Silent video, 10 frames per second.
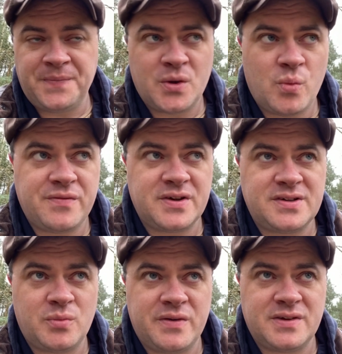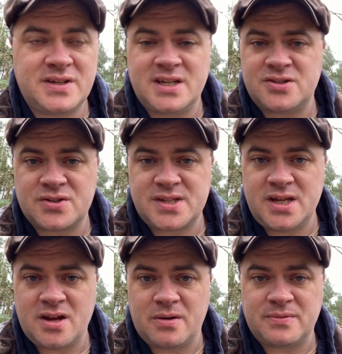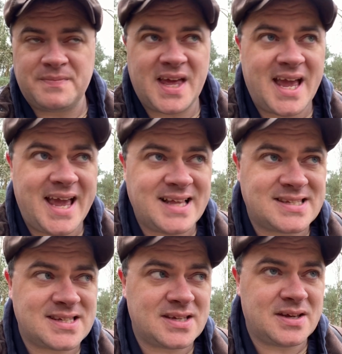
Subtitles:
with a dinner tuxedo. It's